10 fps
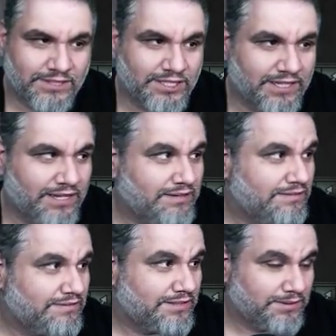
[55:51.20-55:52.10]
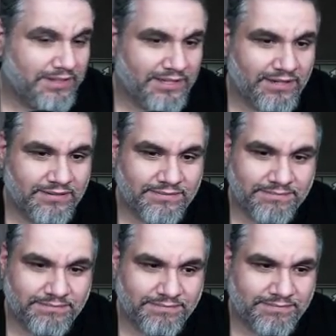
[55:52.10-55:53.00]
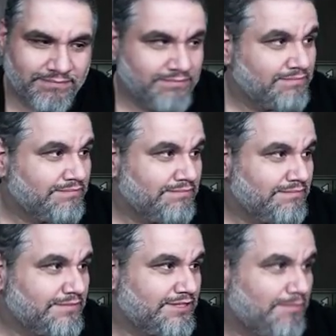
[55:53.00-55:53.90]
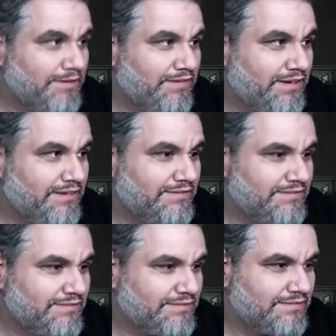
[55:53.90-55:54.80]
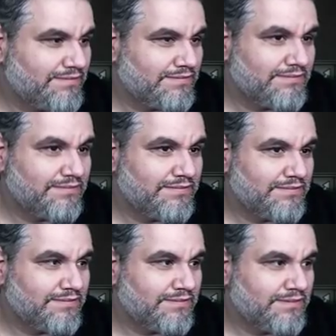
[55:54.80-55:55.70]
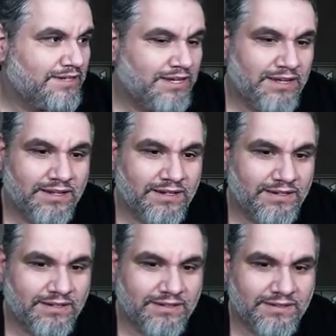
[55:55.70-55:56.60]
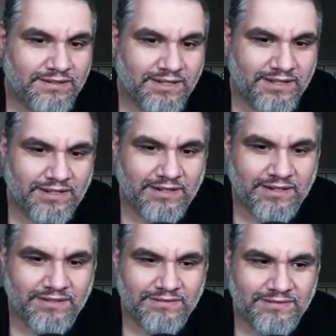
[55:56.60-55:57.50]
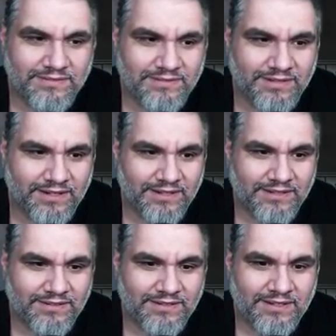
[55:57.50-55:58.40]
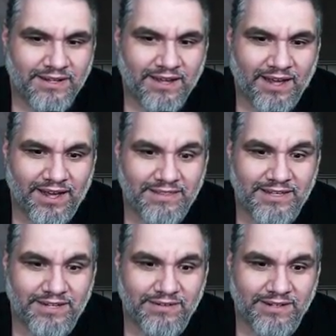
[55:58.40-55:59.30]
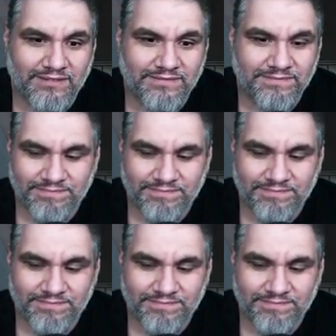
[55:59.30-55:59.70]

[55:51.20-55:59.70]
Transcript: Did you like that? See what I did there? Mm-mm. See I made fun of you? No. I don't know what you're talking about. I think you do. I have I no idea. I think you know.